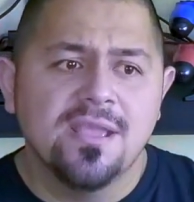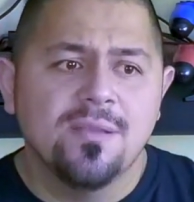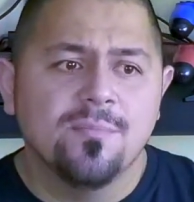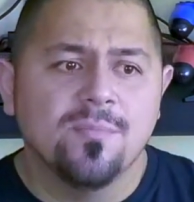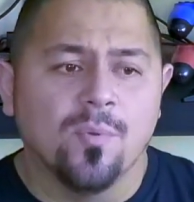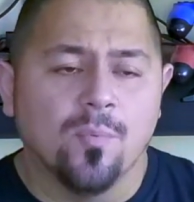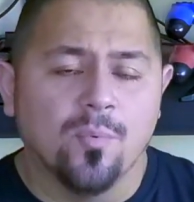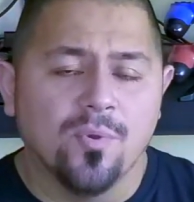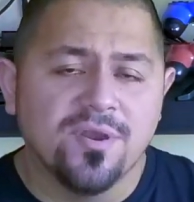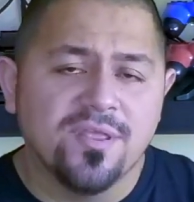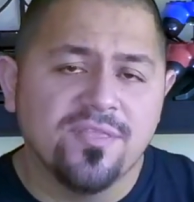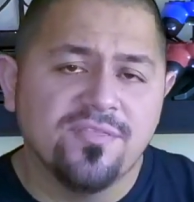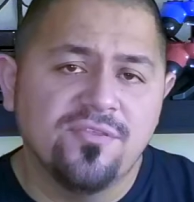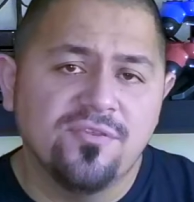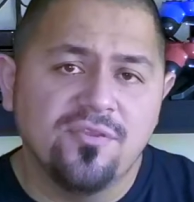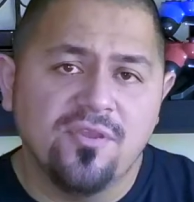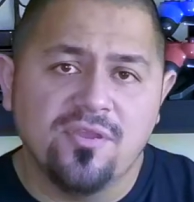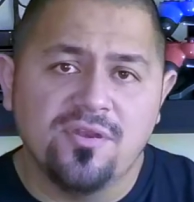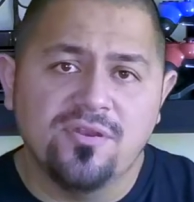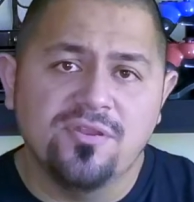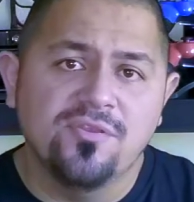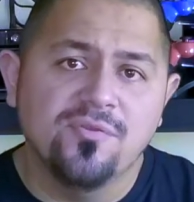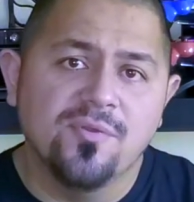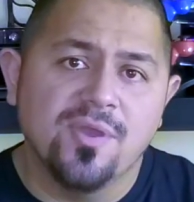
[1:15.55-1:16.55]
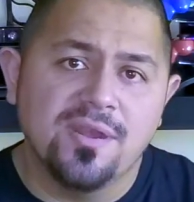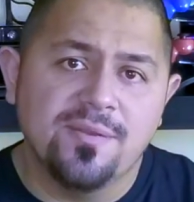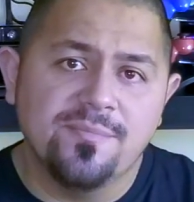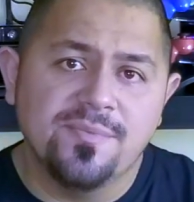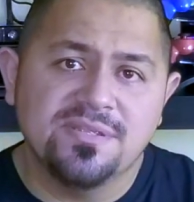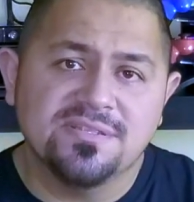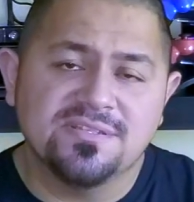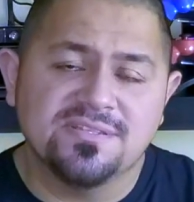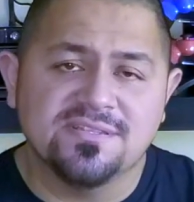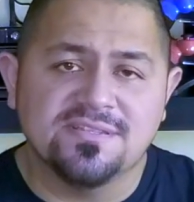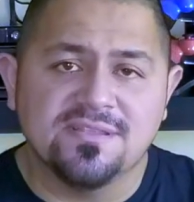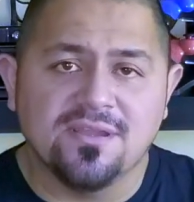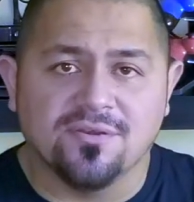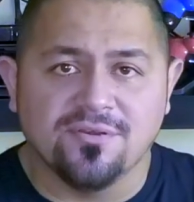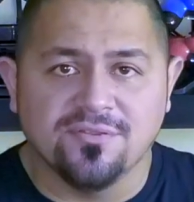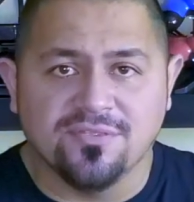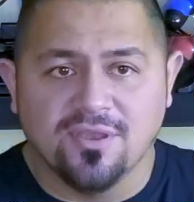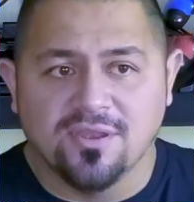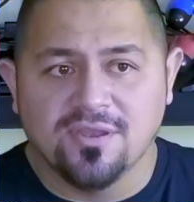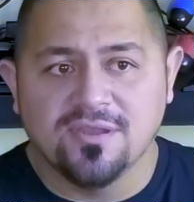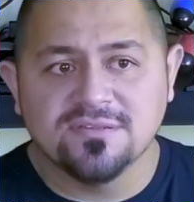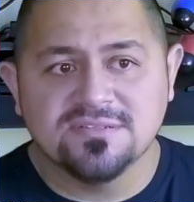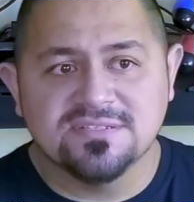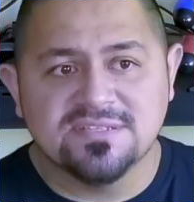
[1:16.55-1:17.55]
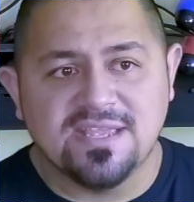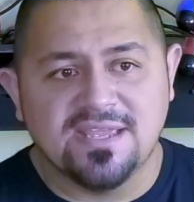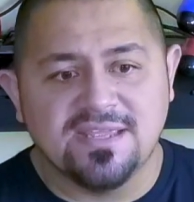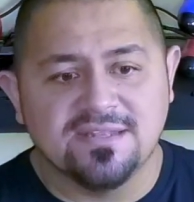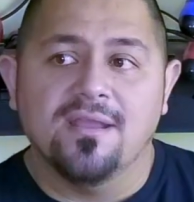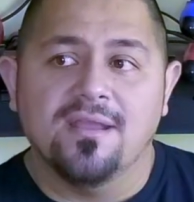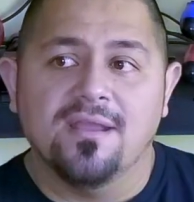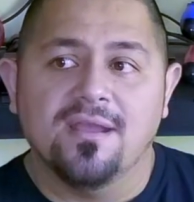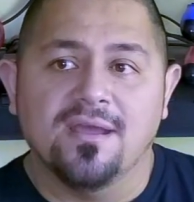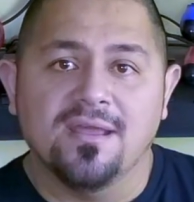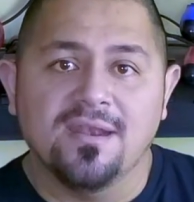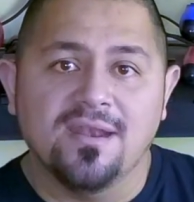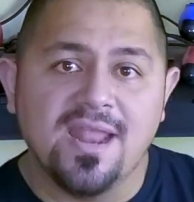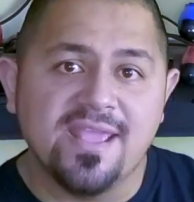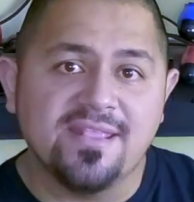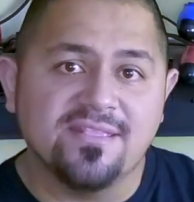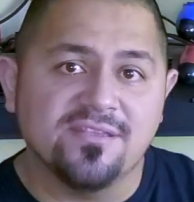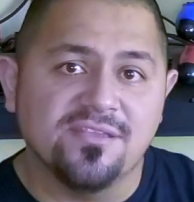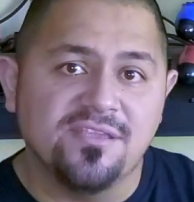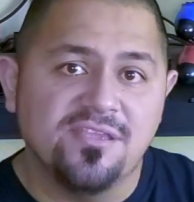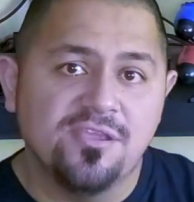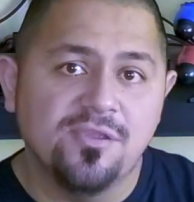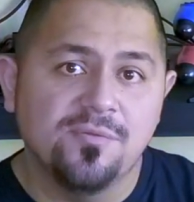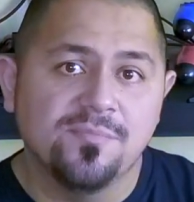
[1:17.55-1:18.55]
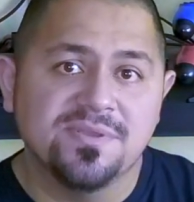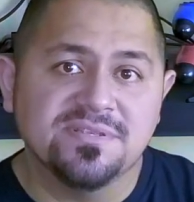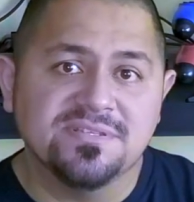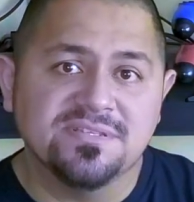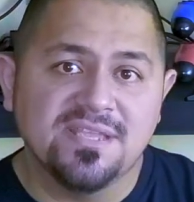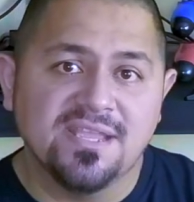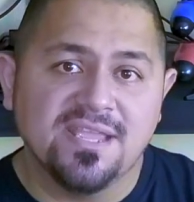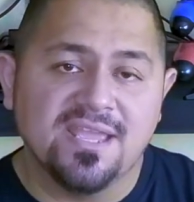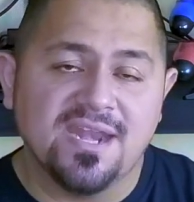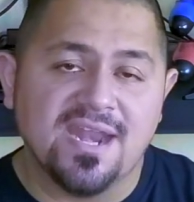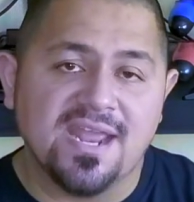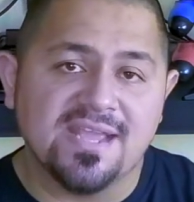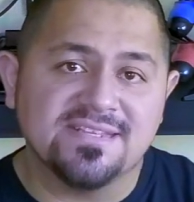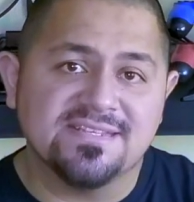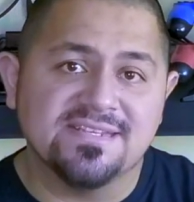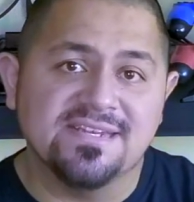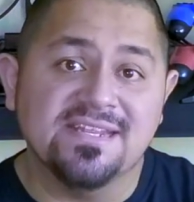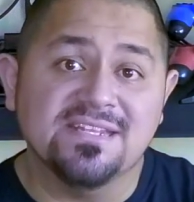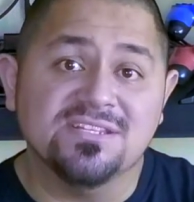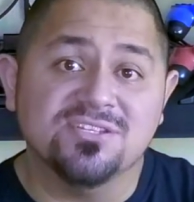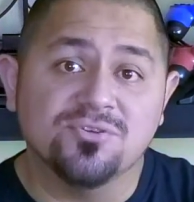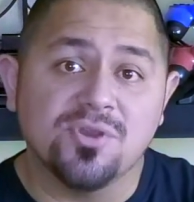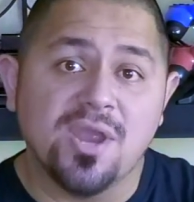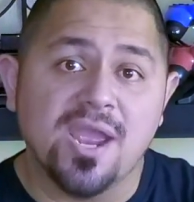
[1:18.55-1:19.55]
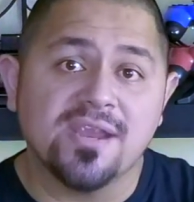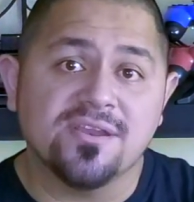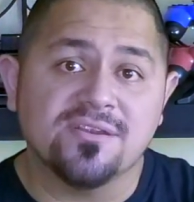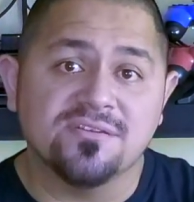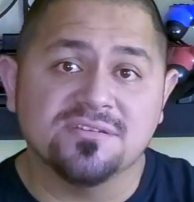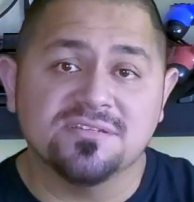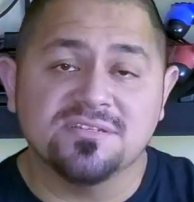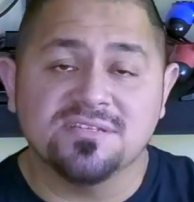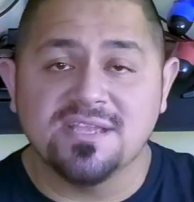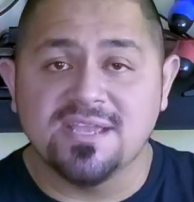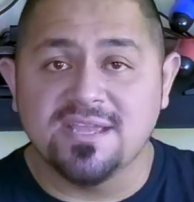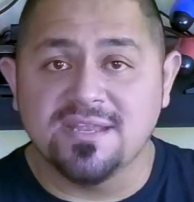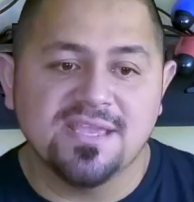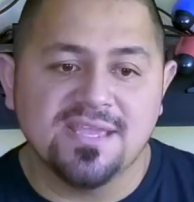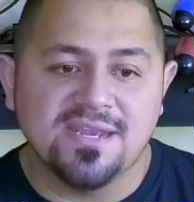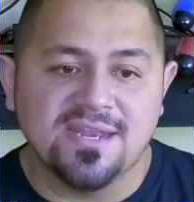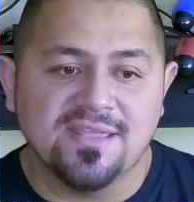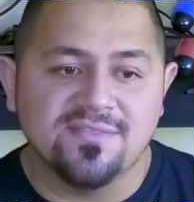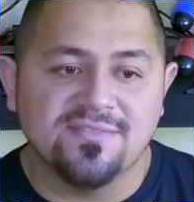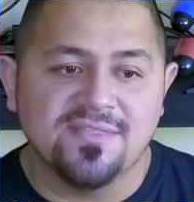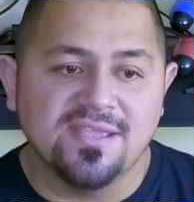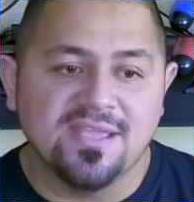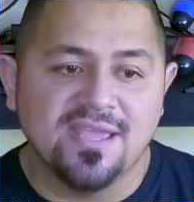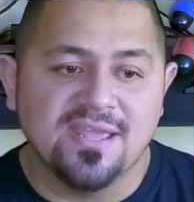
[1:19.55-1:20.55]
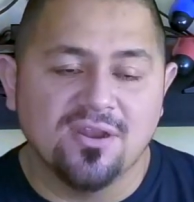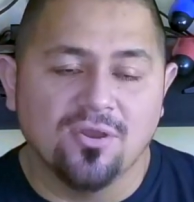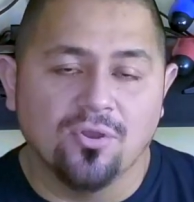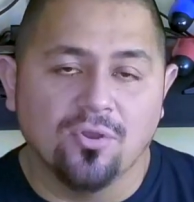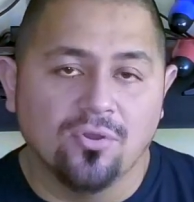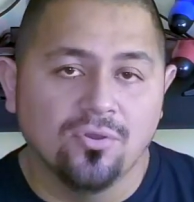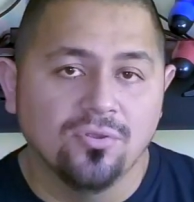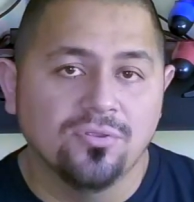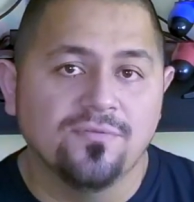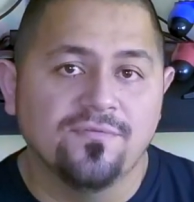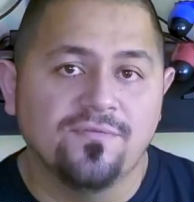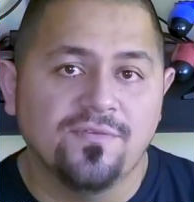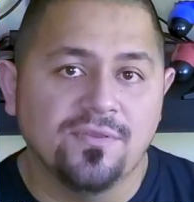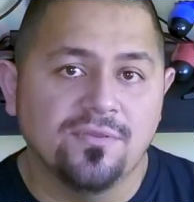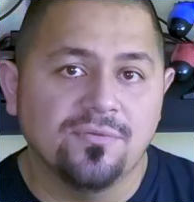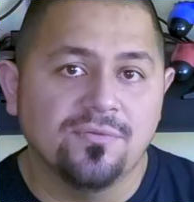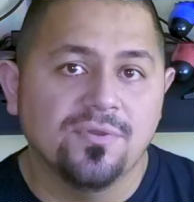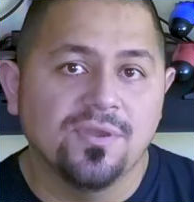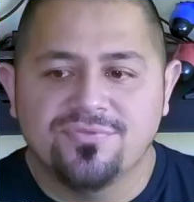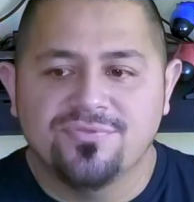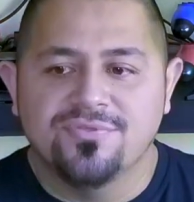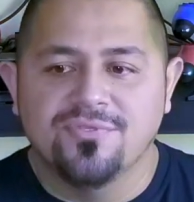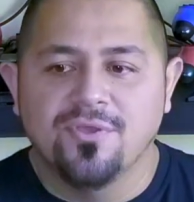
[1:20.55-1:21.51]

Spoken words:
But one of the new enemies are dogs, and unlike the humans, they could actually track your scent and they get a hold of you.